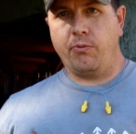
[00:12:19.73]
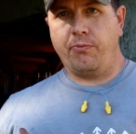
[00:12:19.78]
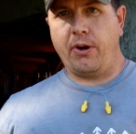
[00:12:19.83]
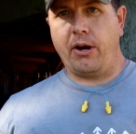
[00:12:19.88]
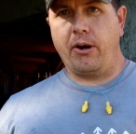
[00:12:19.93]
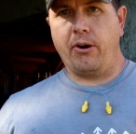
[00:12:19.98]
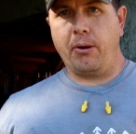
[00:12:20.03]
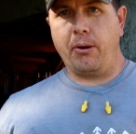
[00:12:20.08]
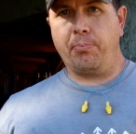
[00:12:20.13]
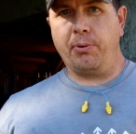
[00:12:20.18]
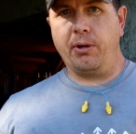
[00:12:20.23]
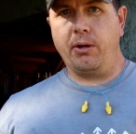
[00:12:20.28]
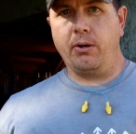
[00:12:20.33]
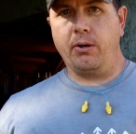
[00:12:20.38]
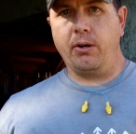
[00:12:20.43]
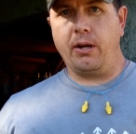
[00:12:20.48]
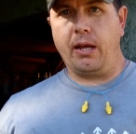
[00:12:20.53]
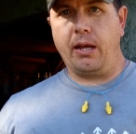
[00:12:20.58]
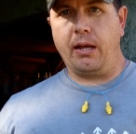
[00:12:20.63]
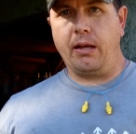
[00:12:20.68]
We'll fire it up
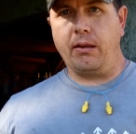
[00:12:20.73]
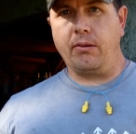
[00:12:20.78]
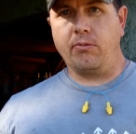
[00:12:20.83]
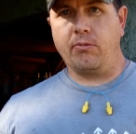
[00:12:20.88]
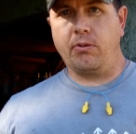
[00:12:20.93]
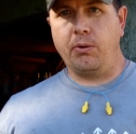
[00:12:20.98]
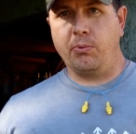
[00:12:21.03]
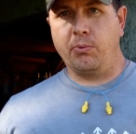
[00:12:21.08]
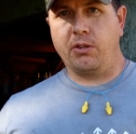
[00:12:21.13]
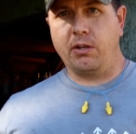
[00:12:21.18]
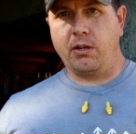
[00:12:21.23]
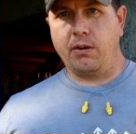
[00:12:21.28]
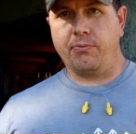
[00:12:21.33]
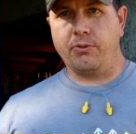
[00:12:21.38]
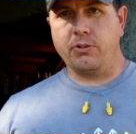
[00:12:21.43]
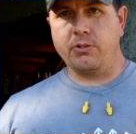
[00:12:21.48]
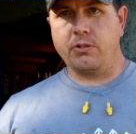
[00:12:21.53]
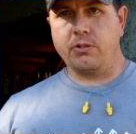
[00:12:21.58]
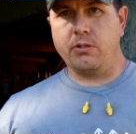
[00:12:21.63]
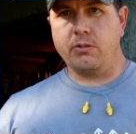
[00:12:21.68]
here and see what the
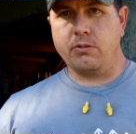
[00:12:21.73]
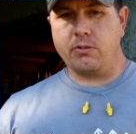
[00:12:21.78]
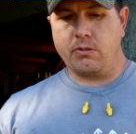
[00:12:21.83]
difference